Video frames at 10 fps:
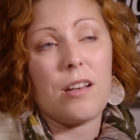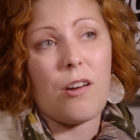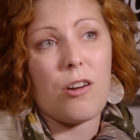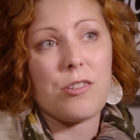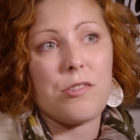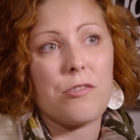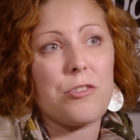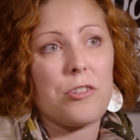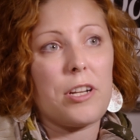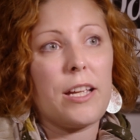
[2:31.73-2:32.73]
in heart
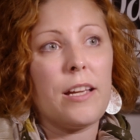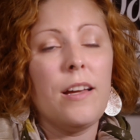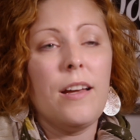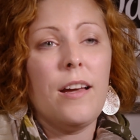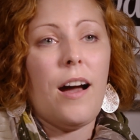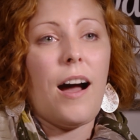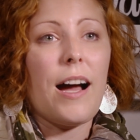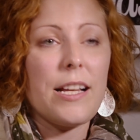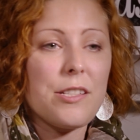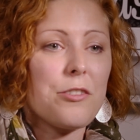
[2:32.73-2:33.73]
surgery,
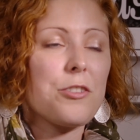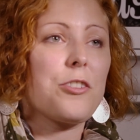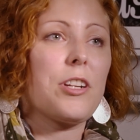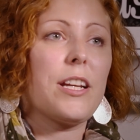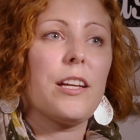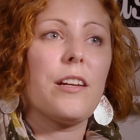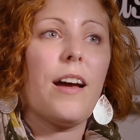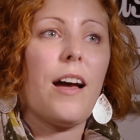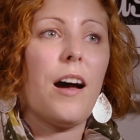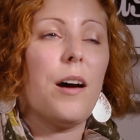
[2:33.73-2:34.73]
eye surgery,
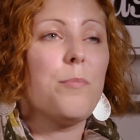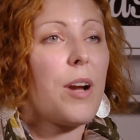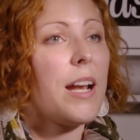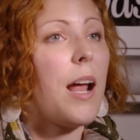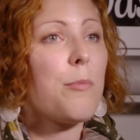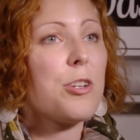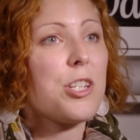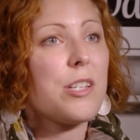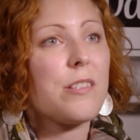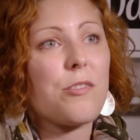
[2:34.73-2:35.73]
brain
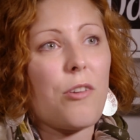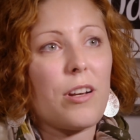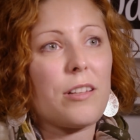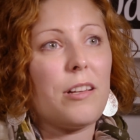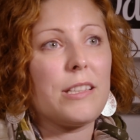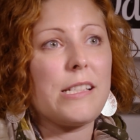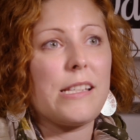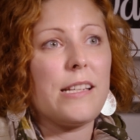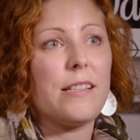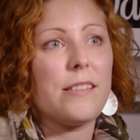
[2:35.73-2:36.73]
hemorrhages, chronic lung
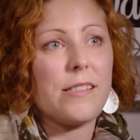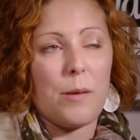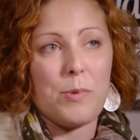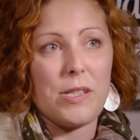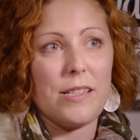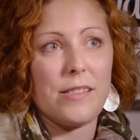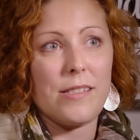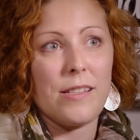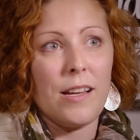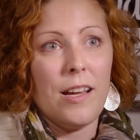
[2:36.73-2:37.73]
disease, sepsis,